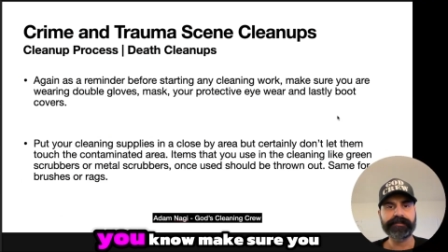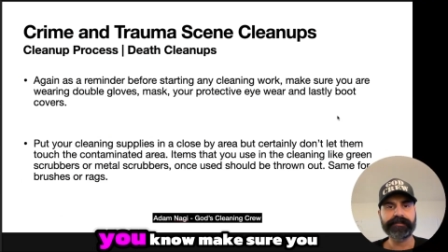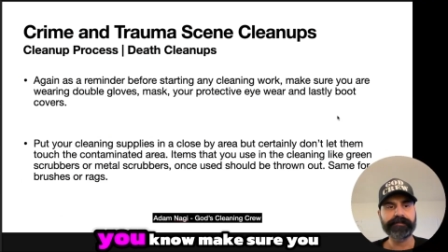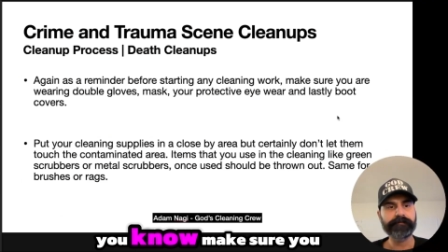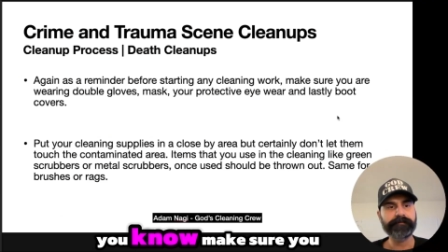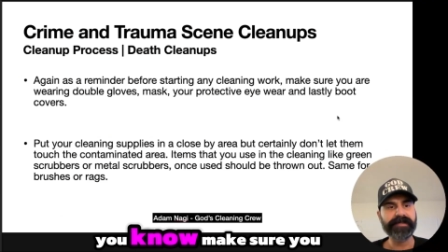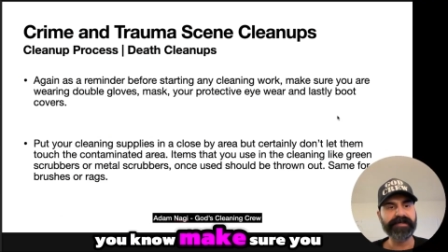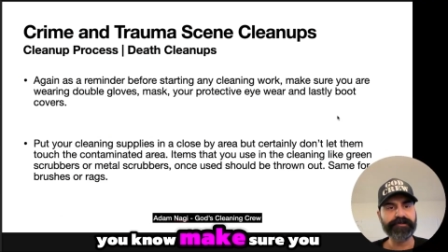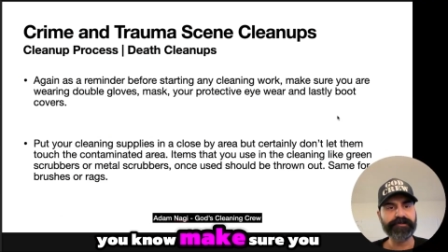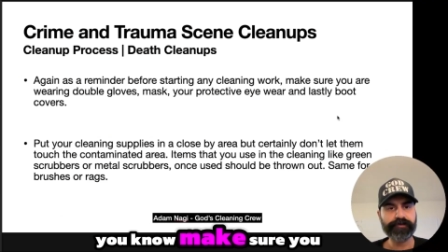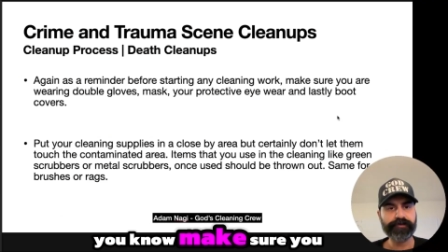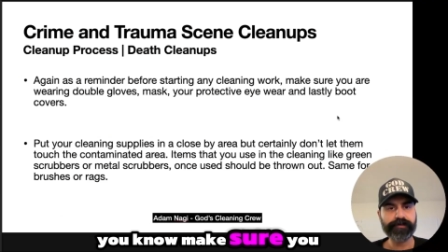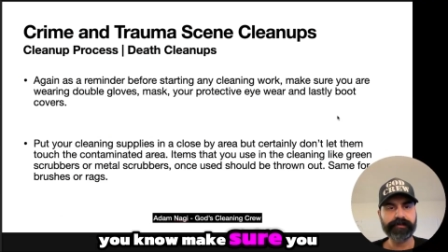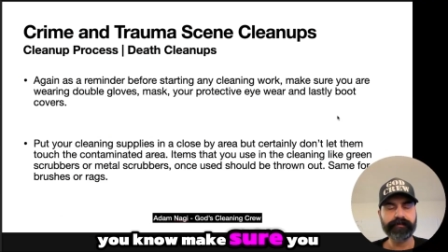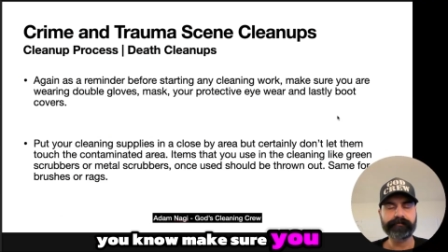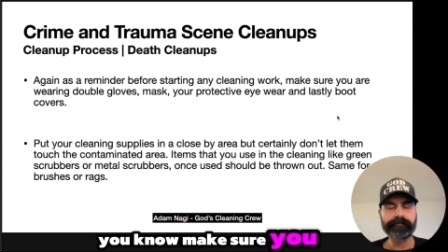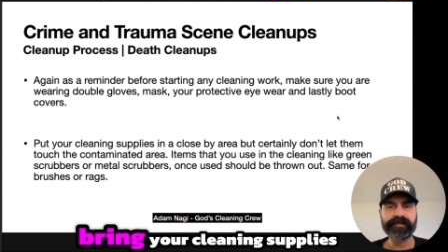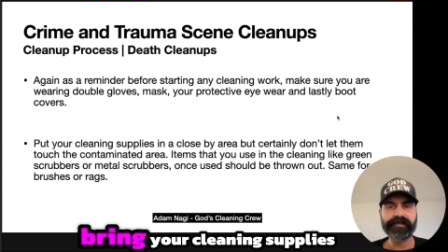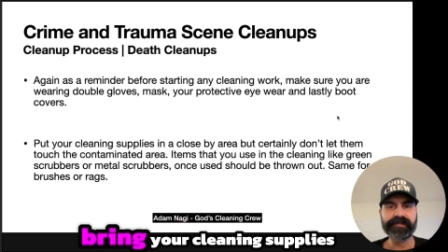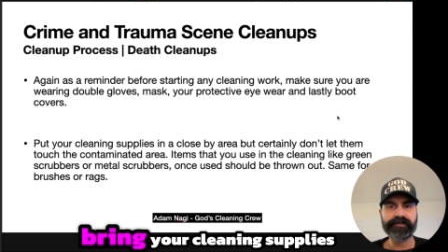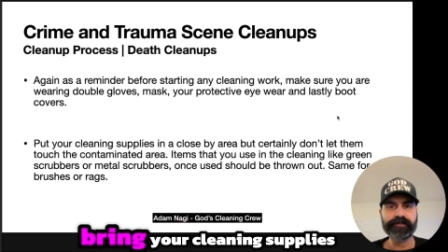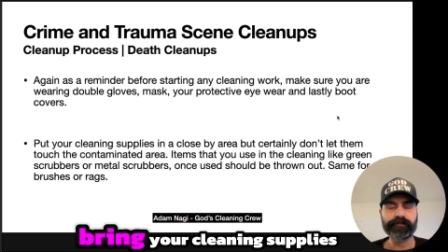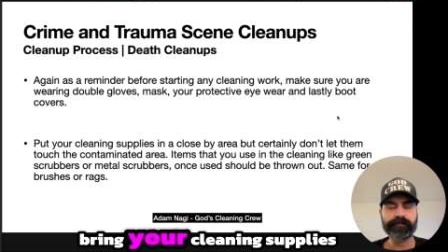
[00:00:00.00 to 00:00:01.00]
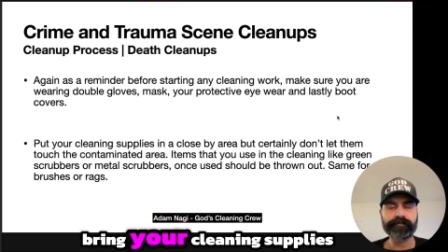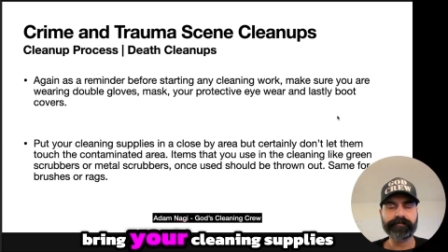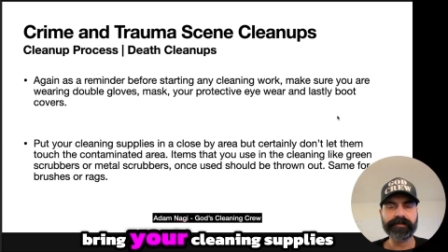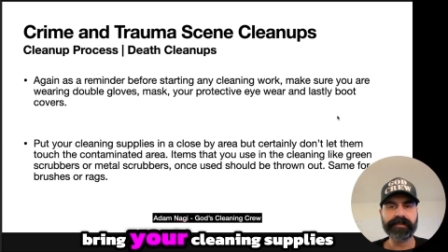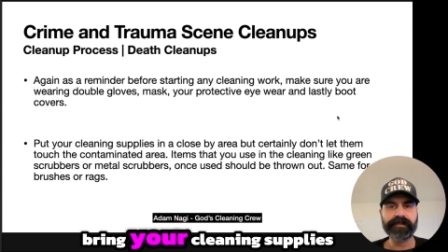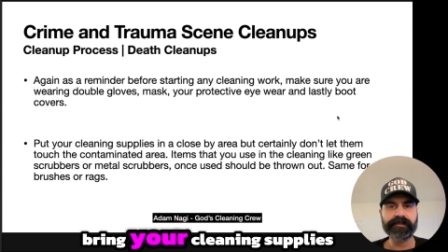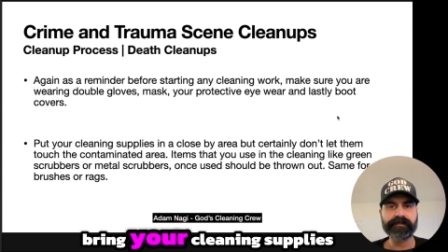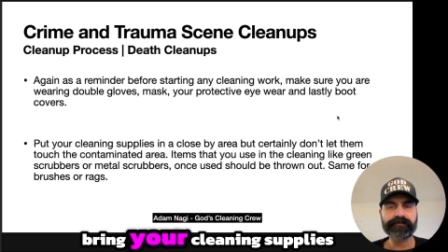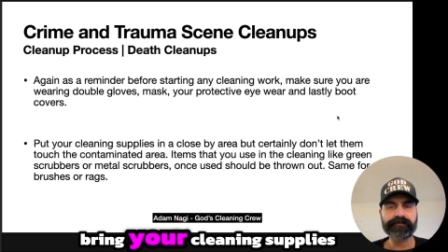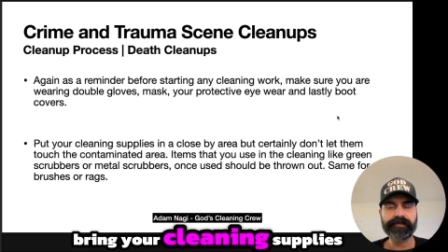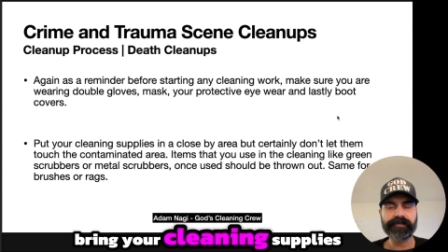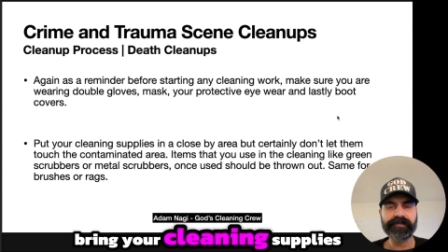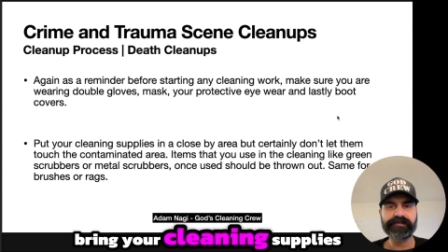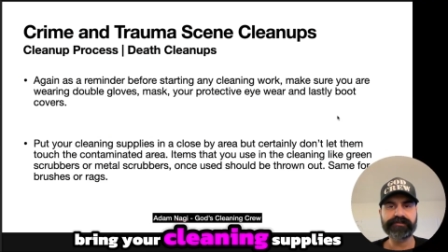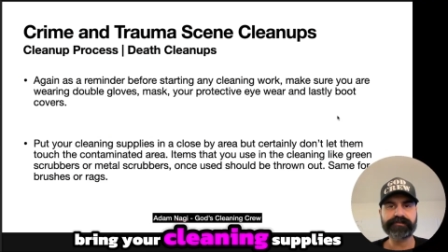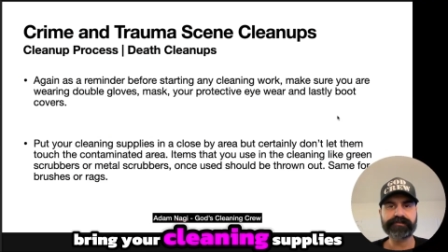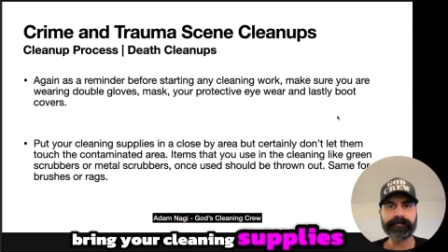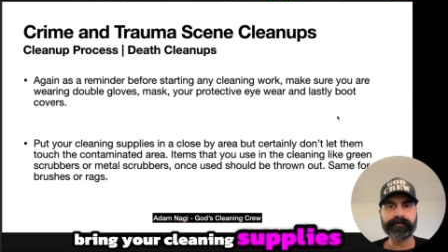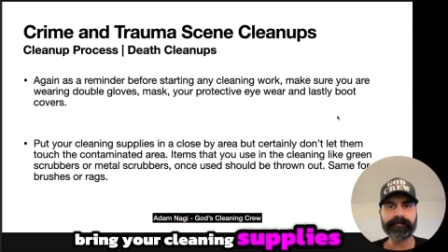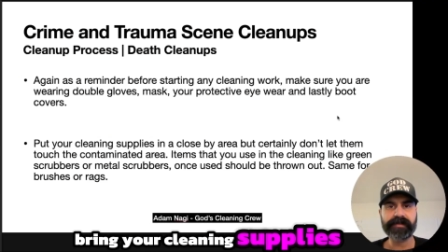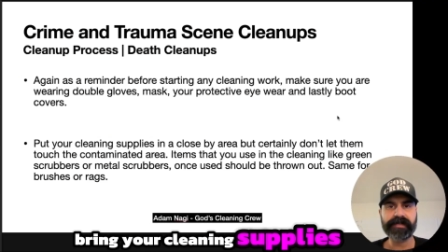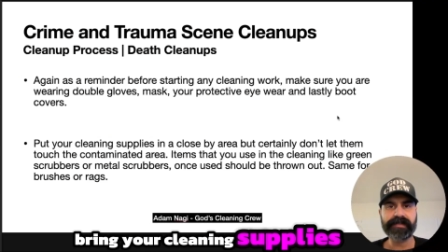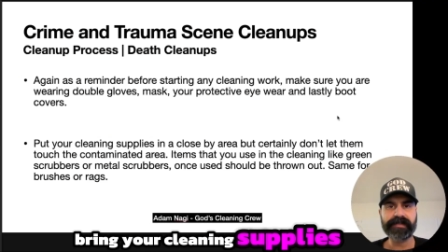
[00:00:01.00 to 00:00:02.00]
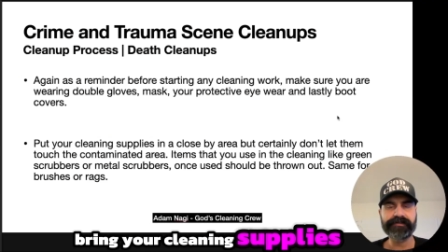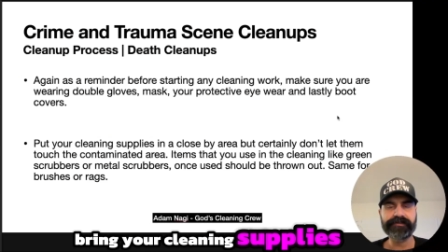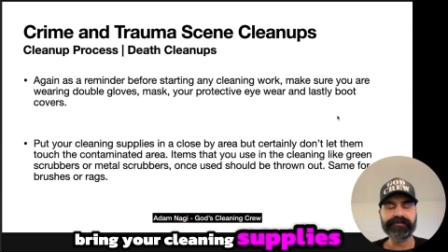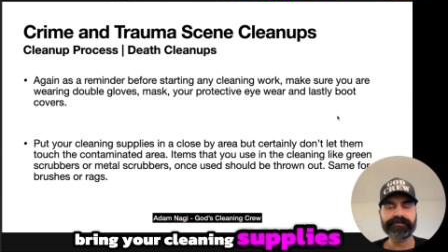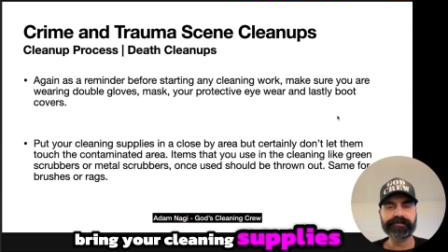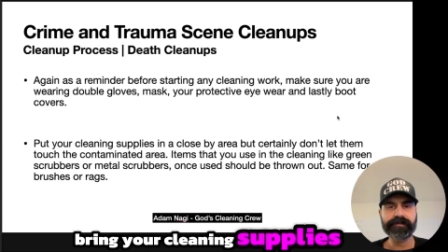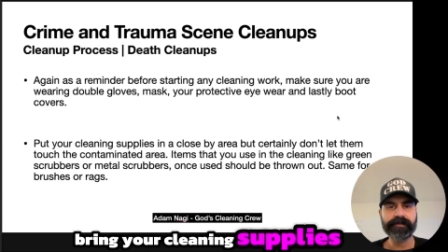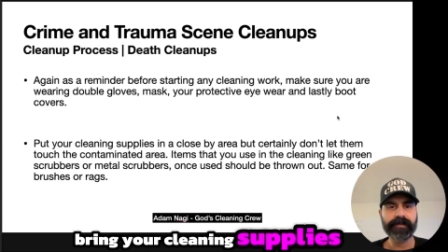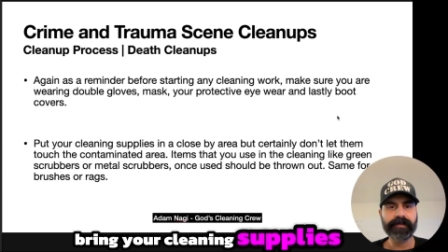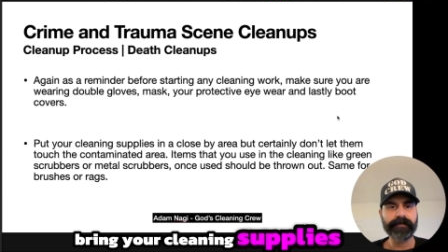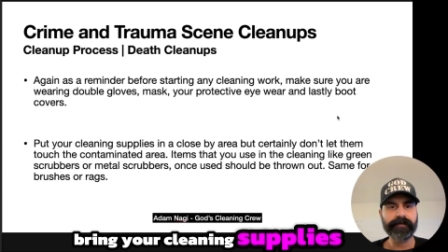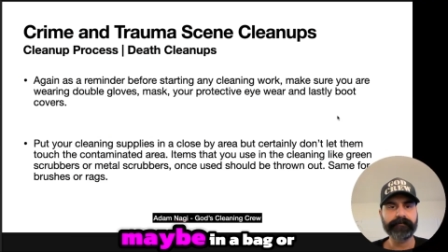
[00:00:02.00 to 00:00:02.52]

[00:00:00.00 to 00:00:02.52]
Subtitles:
make sure you bring your cleaning supplies,